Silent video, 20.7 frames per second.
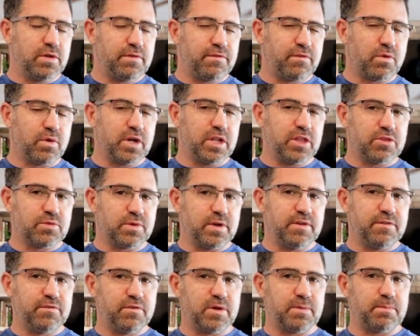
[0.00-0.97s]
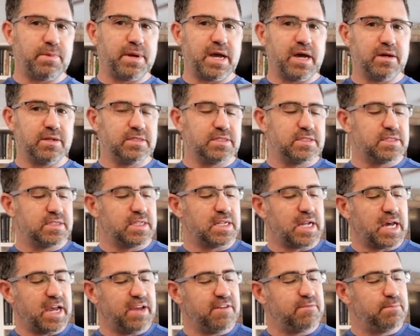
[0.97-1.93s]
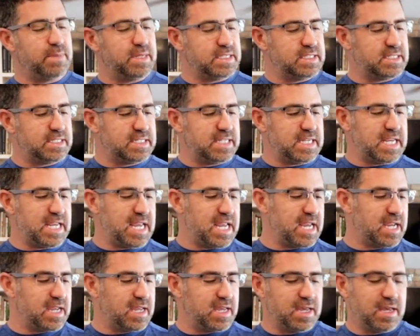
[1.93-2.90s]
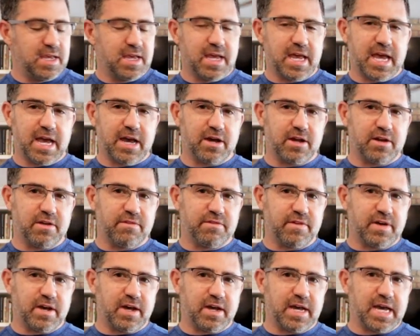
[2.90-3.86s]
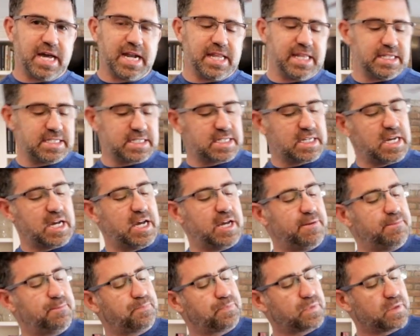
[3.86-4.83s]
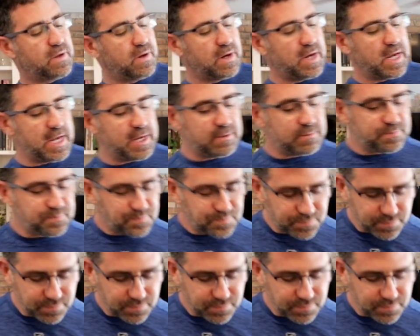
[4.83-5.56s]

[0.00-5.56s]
to 43 foot-pounds that I've been seeing out of this gun. All right.